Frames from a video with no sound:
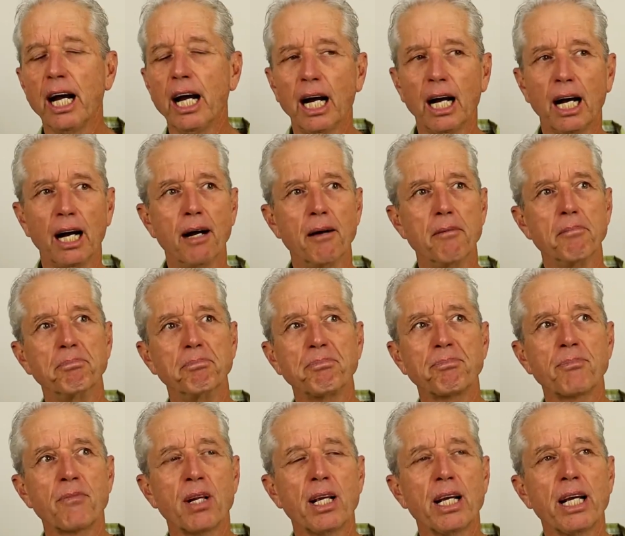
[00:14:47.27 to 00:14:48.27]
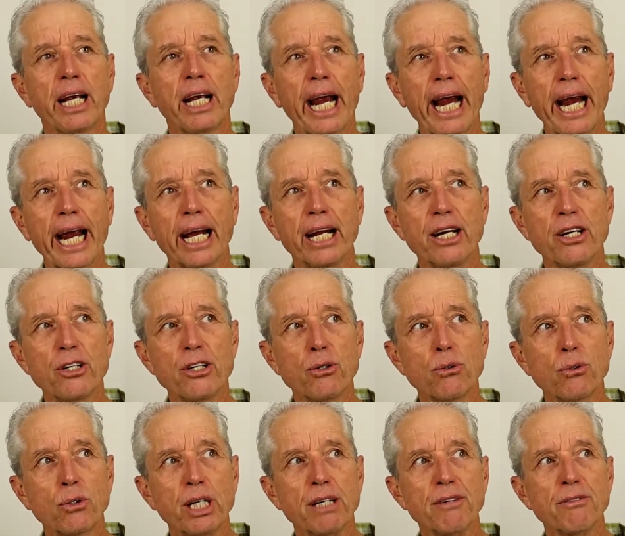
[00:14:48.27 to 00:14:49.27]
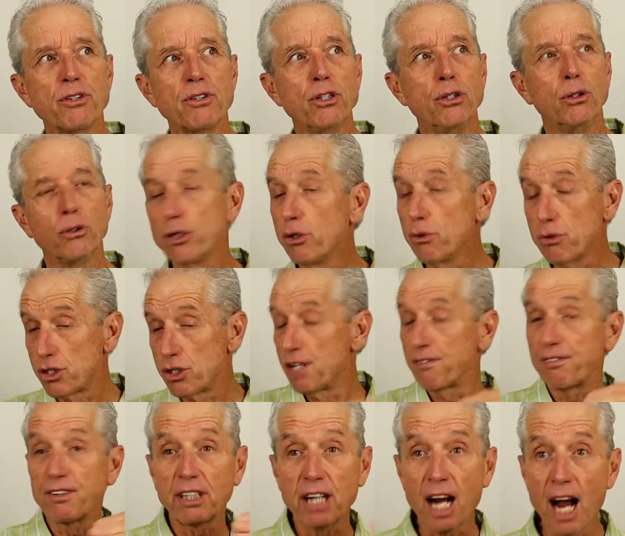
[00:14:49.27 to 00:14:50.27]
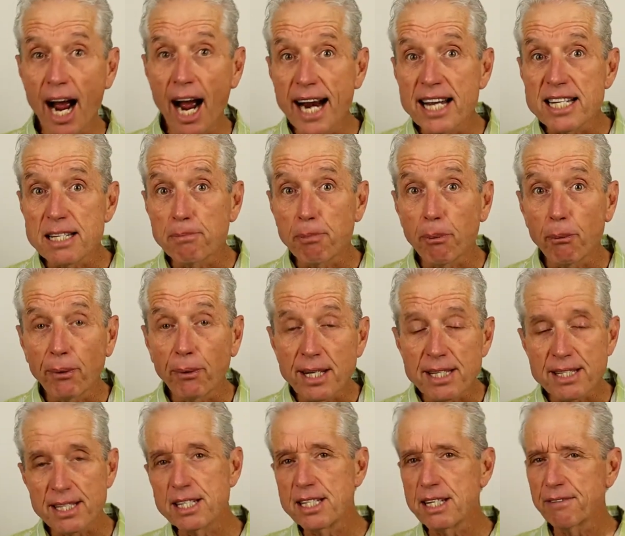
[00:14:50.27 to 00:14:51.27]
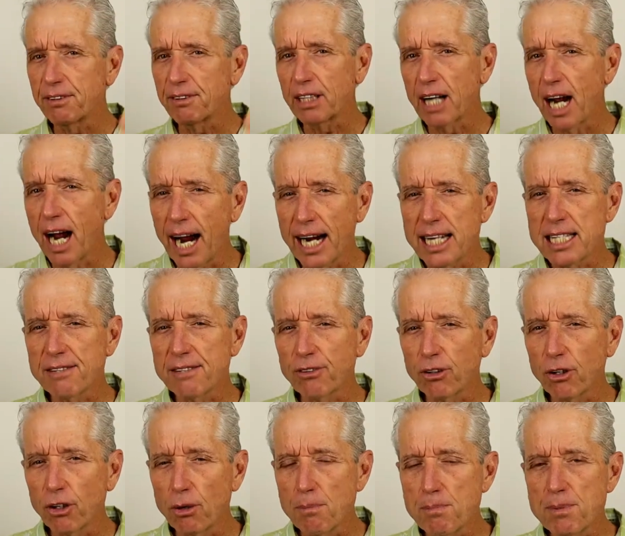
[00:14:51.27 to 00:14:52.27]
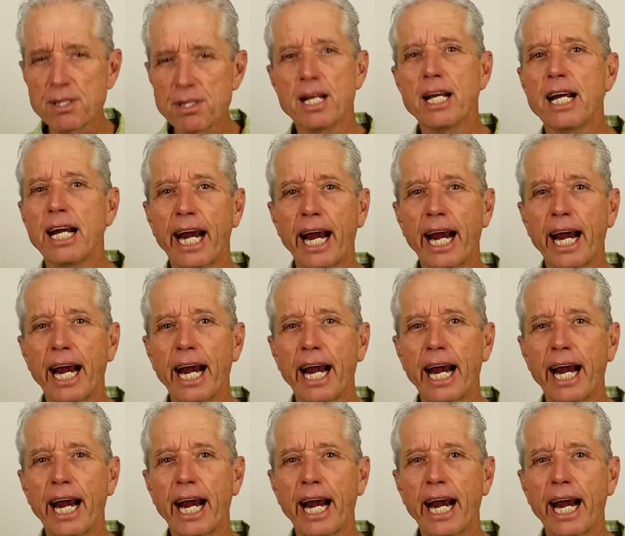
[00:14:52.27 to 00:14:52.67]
and you use different kinds of points and different kinds of herbs,